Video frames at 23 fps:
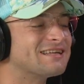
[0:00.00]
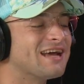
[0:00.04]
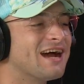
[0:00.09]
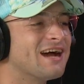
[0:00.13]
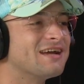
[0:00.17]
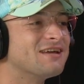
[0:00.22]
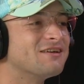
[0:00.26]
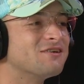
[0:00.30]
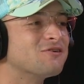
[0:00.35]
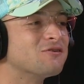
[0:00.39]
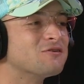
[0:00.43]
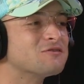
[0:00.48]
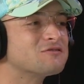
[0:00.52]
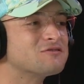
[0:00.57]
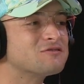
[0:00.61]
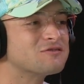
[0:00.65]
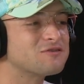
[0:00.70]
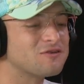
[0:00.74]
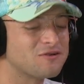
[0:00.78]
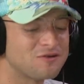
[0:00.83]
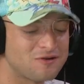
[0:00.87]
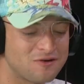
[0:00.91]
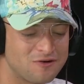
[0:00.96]
I
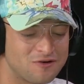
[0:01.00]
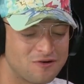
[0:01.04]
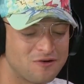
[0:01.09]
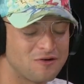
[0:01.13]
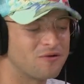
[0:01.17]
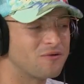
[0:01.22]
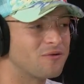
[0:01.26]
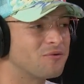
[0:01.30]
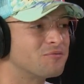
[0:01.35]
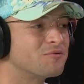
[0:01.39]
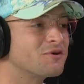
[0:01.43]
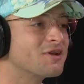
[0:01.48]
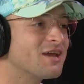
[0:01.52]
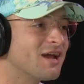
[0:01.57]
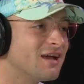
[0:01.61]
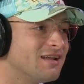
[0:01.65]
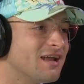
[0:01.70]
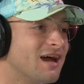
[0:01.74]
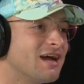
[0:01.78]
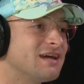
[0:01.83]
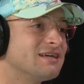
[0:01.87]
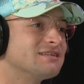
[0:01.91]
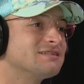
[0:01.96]
also
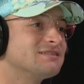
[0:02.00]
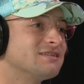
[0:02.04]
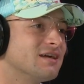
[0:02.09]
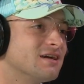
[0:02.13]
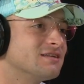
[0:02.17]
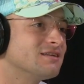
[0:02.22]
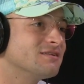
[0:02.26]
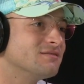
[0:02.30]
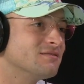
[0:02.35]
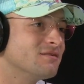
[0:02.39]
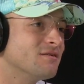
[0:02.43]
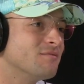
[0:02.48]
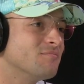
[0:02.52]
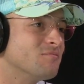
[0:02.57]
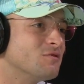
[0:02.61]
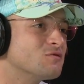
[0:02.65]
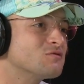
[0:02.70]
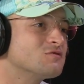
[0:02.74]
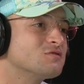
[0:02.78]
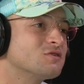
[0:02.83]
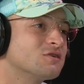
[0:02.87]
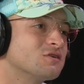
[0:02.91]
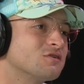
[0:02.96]
realized that in the
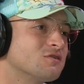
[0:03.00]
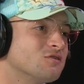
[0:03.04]
music